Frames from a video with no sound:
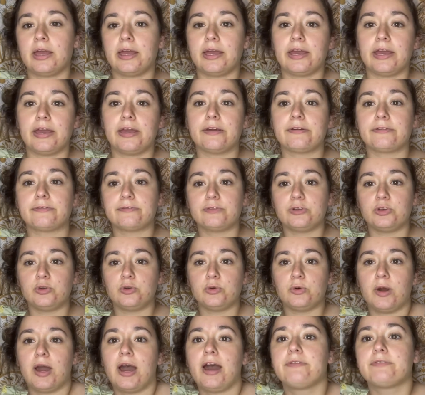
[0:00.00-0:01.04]
If
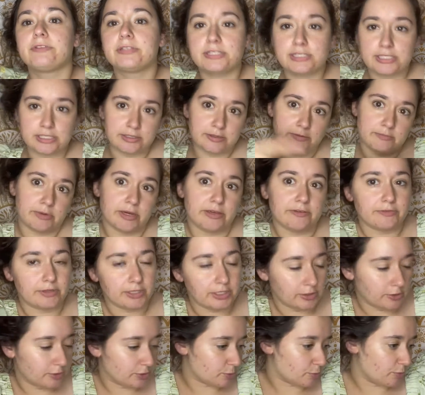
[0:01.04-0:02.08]
you haven't seen my
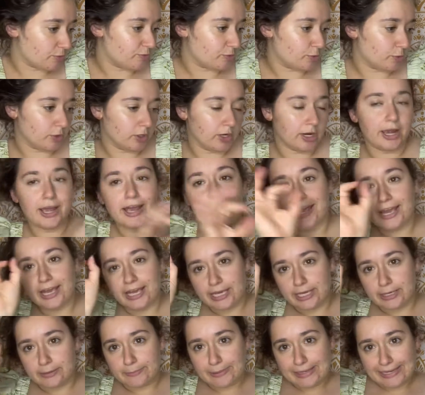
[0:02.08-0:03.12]
videos before,
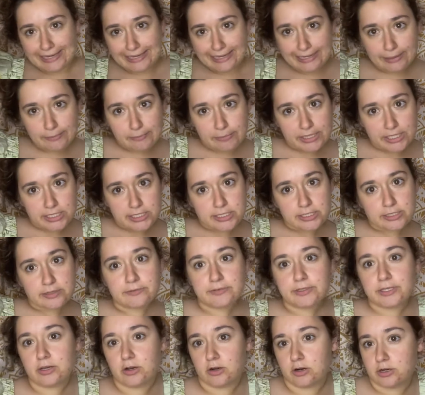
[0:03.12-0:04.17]
I'm a little bit of a
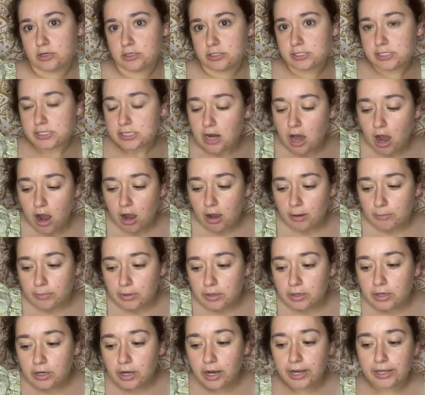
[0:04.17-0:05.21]
yarn snob.
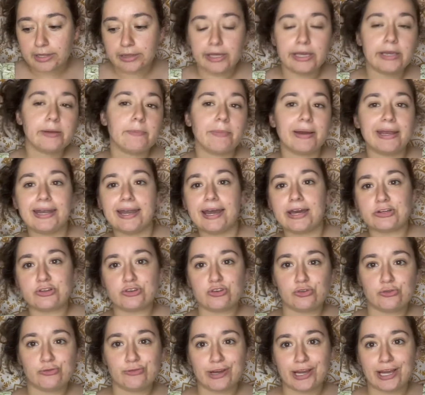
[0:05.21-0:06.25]
I like my
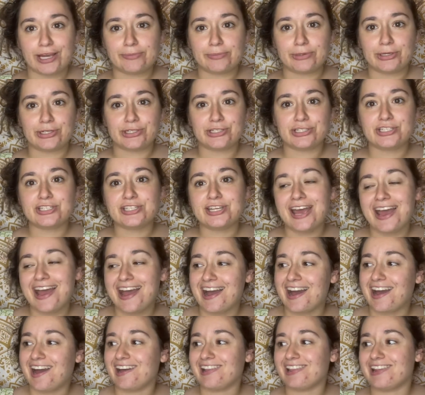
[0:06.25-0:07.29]
natural fibers.
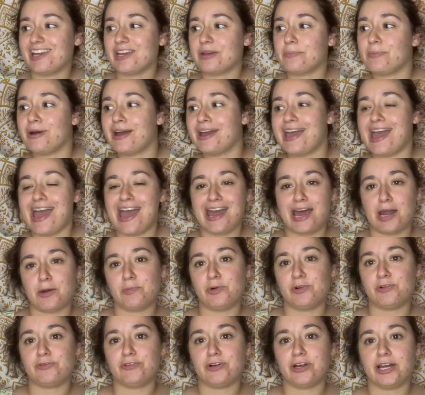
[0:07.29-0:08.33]
I like my
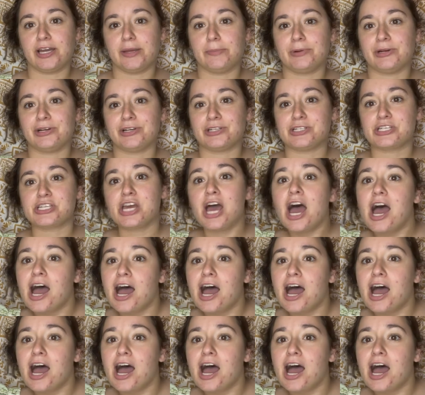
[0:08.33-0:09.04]
animal fibers.